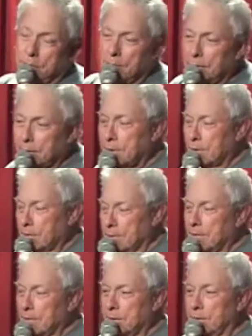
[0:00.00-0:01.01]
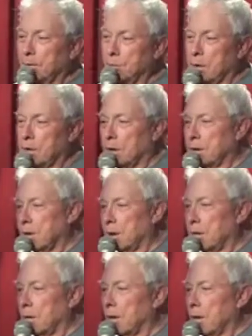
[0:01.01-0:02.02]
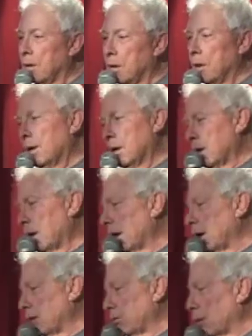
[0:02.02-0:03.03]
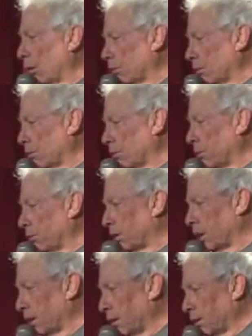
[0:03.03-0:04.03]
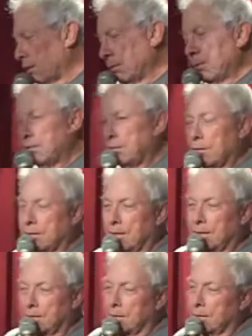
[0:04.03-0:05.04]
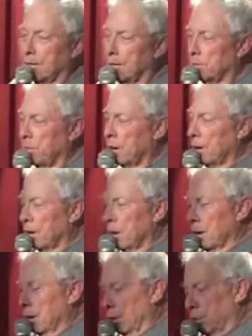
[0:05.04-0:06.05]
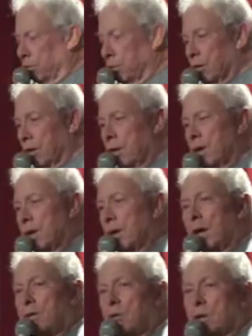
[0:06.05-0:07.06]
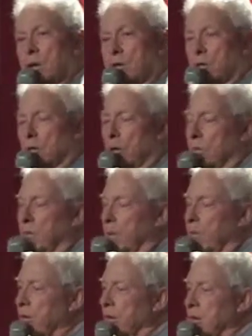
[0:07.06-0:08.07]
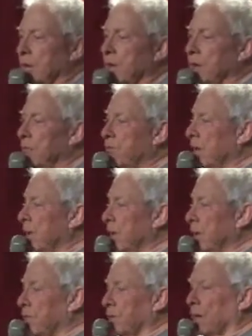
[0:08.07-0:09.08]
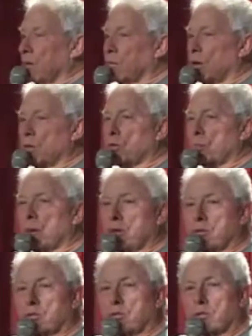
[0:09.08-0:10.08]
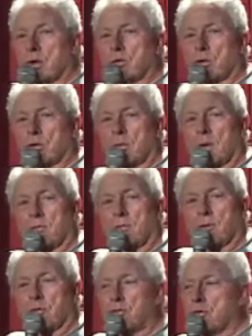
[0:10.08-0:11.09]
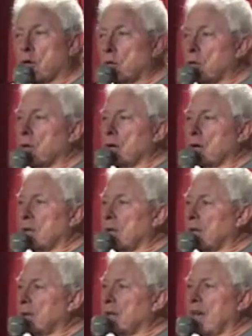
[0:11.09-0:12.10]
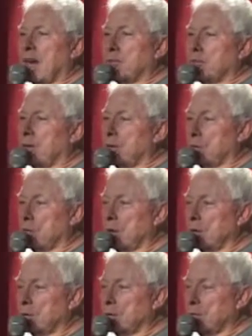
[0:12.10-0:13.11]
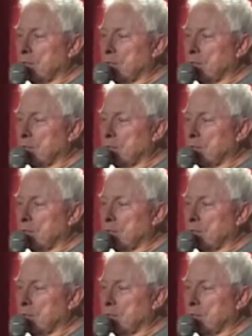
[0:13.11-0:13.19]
Thank you. You can write that down. The guy I stole it from is dead. That's okay. So, and I do gigs all over the place. I did a gig for Alzheimer's patients, and I told them my first joke, and they laughed like crazy.